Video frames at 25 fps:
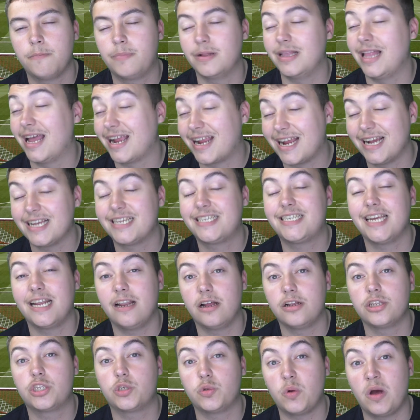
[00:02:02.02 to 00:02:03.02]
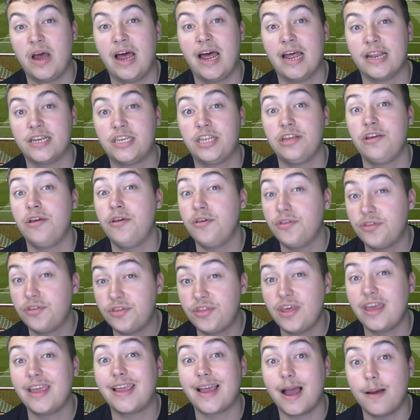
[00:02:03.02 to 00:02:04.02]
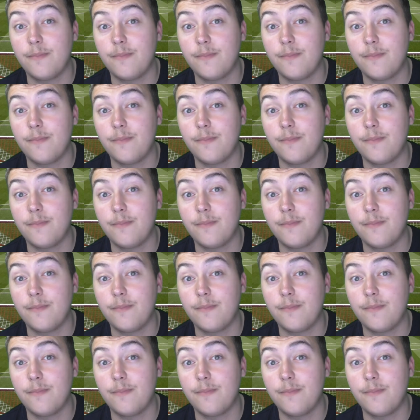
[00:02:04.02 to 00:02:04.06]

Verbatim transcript: But like I said on Twitter, do you think